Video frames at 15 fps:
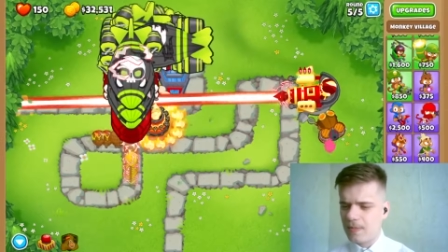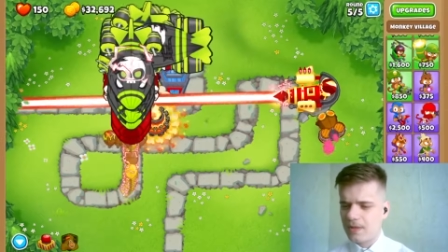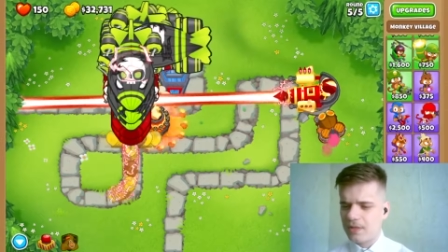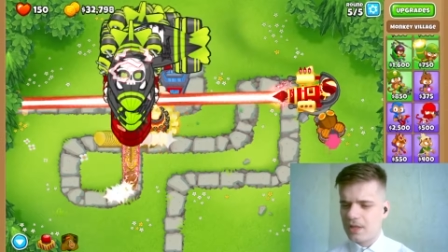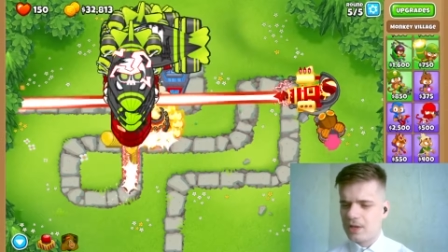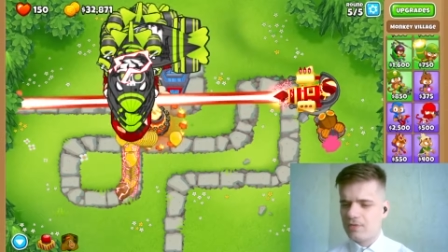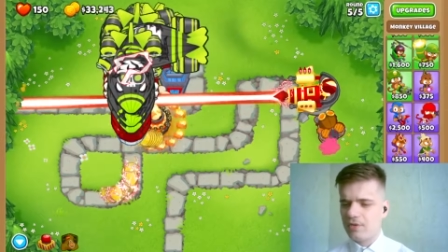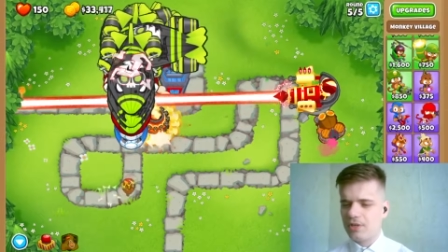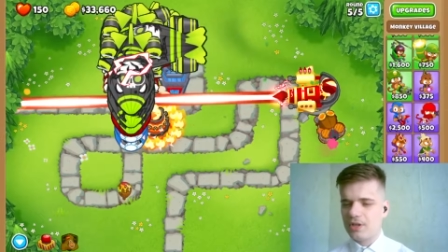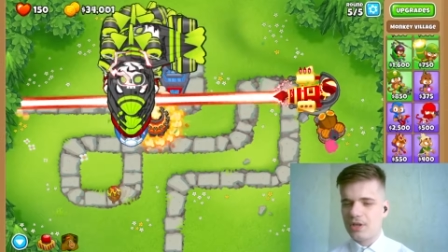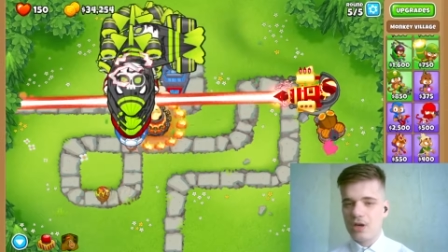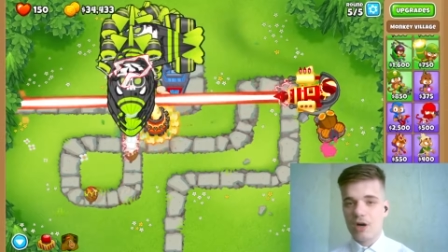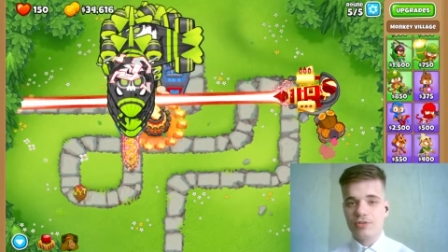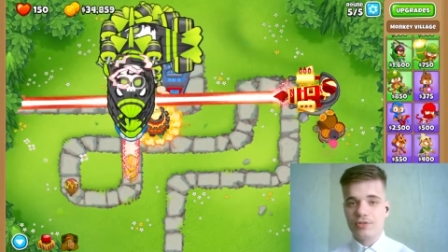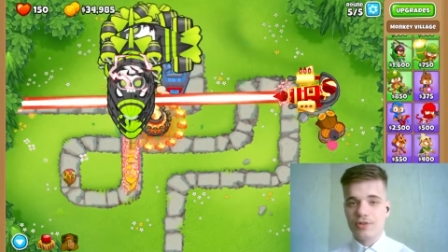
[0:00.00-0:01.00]
Thankfully the
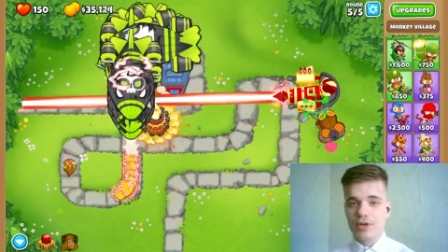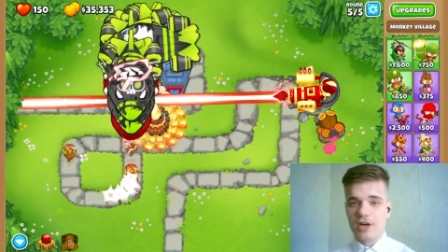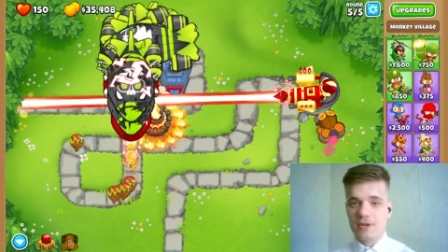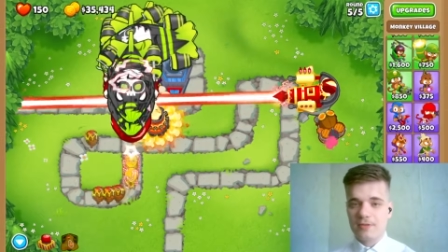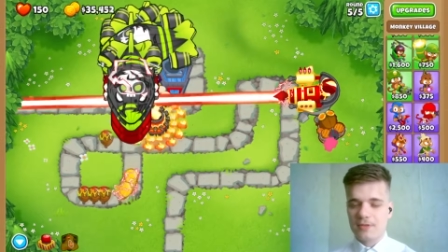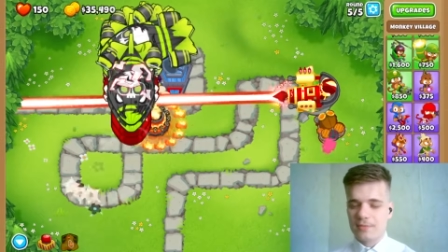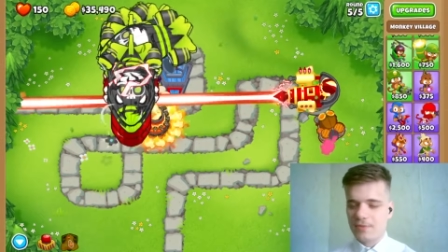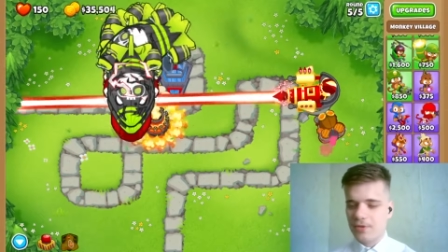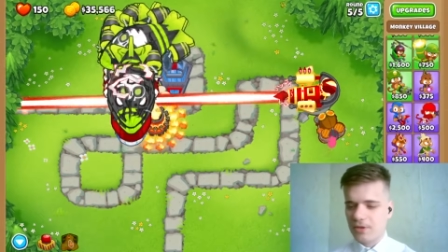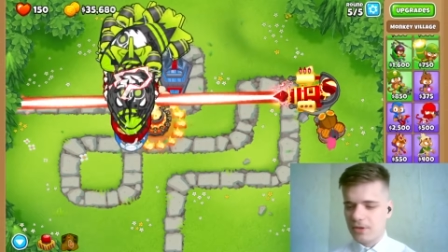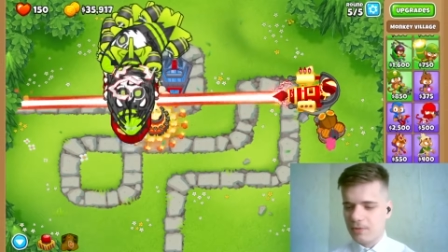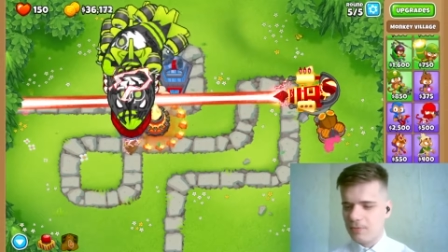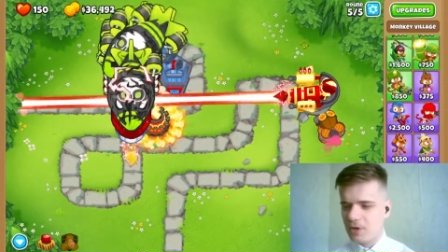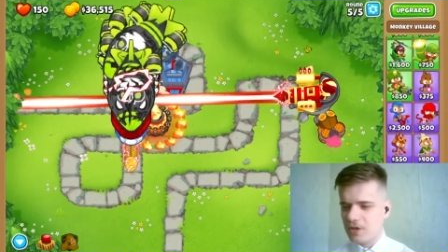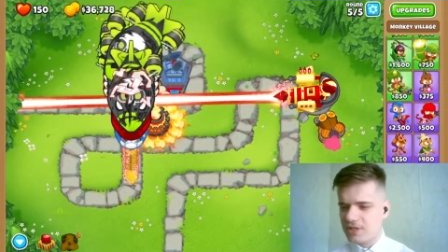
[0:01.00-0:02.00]
call to arms
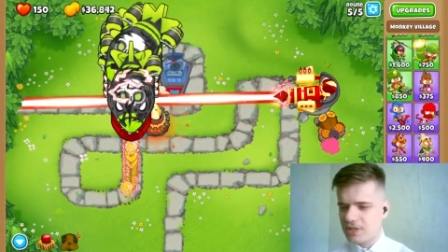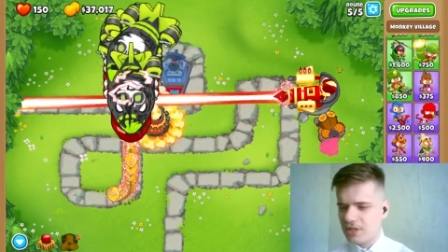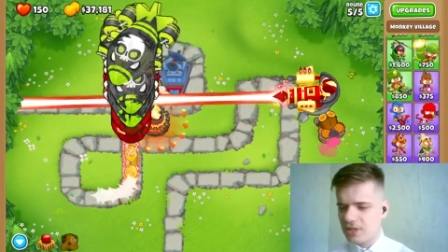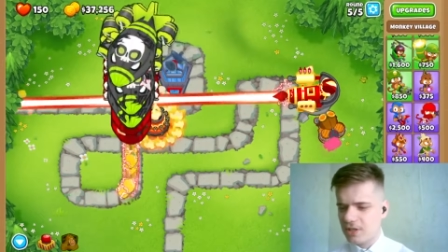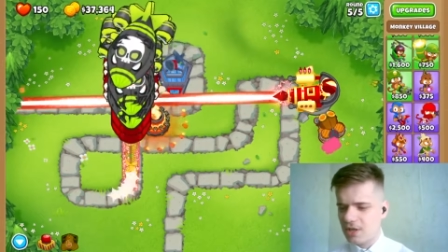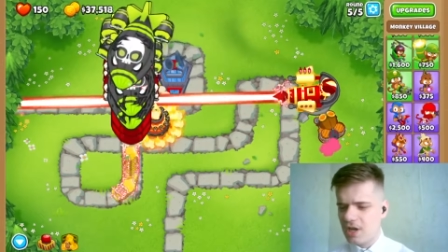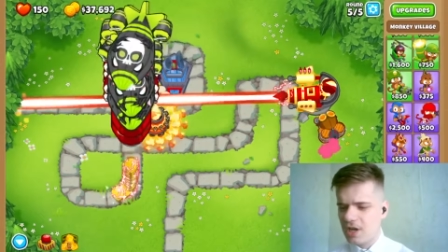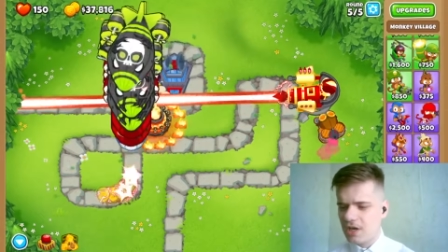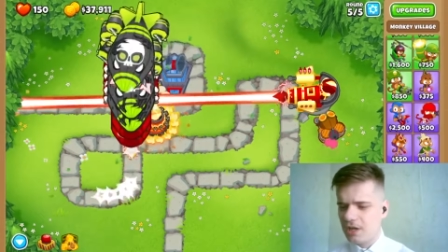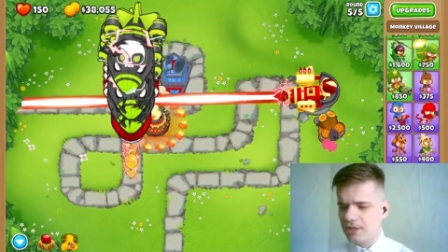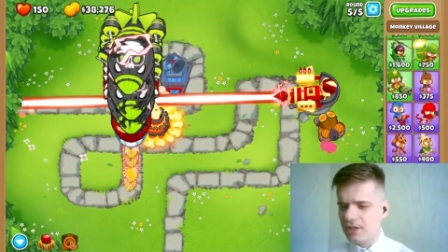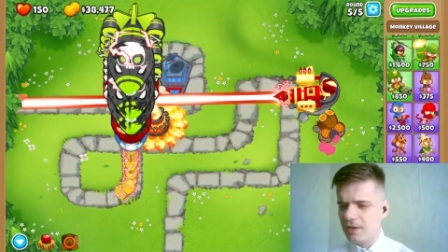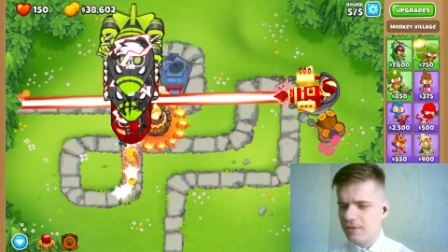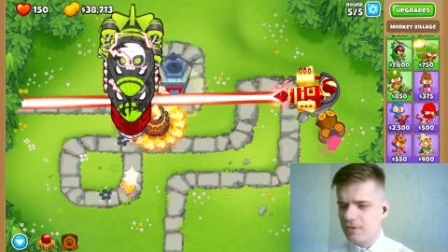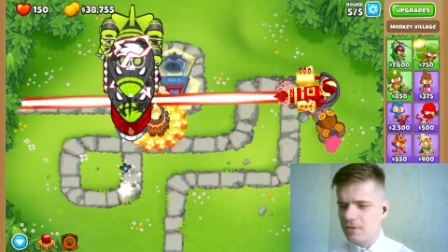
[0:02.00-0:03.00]
ability works here on
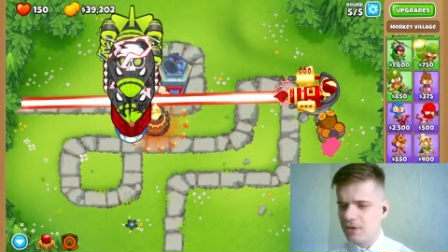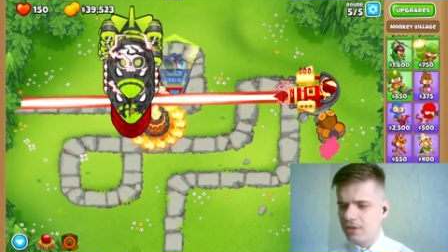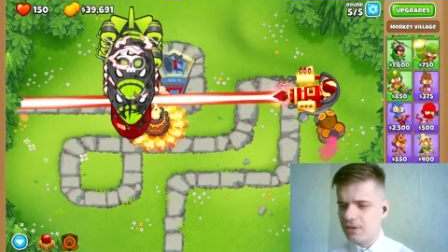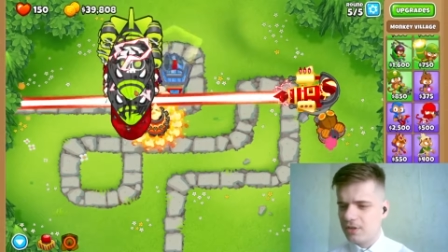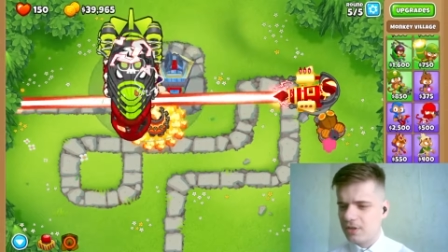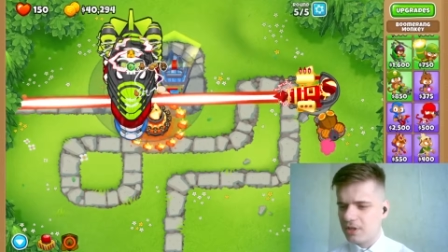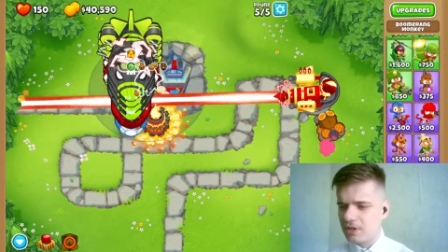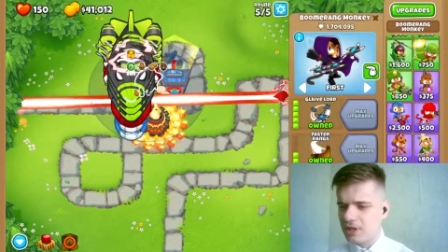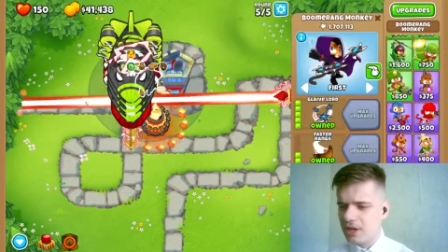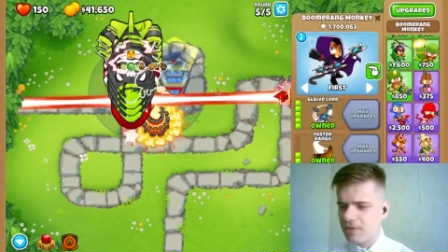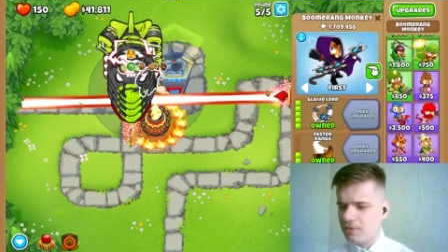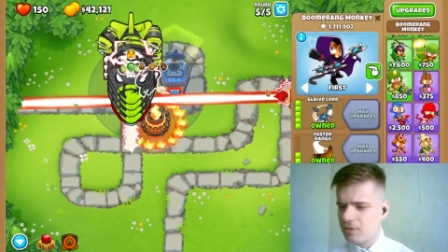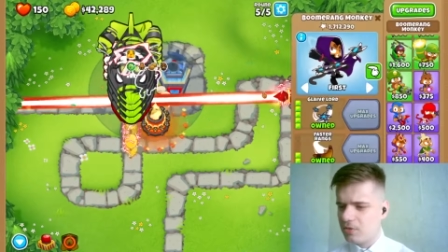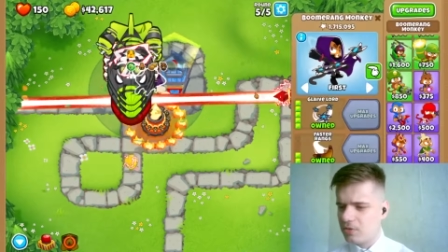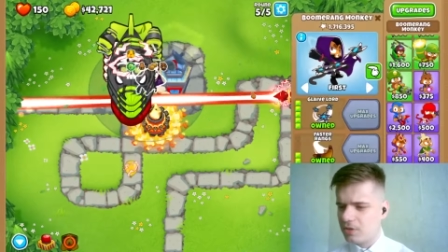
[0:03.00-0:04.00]
everyone, the
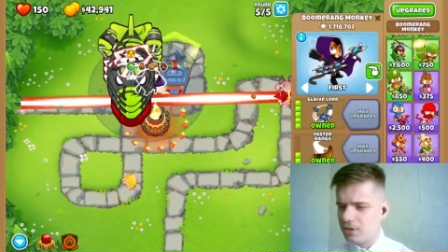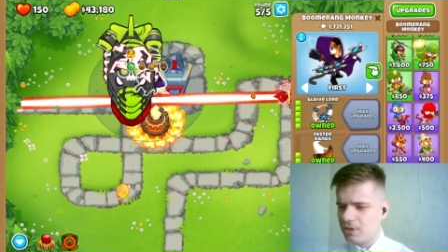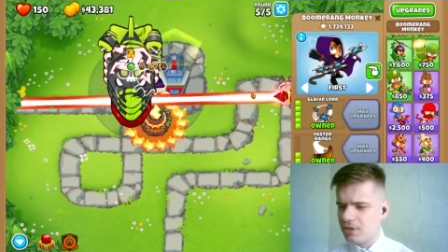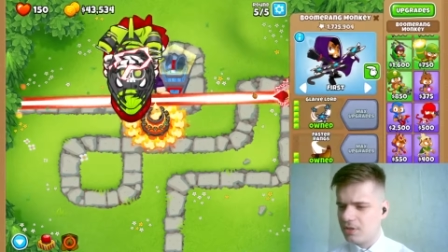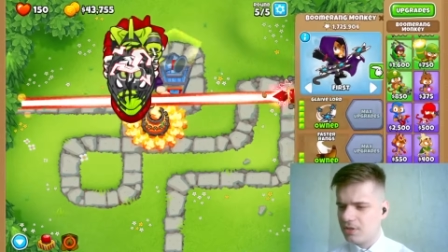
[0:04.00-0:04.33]
Glaive Lord,